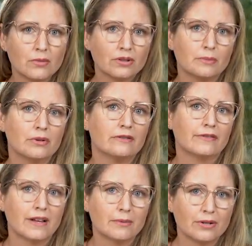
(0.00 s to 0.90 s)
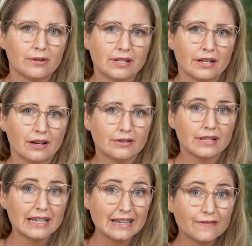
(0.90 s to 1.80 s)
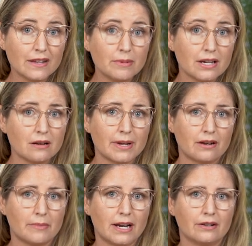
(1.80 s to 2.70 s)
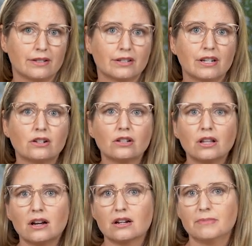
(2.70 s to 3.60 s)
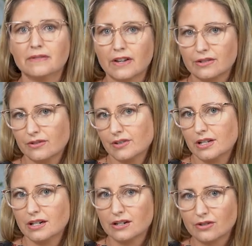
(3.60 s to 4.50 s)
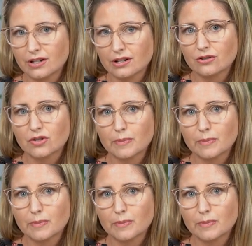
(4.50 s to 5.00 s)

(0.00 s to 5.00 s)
multiple inflammatory cells, if they become out of balance, can clog up the vessels in interstitial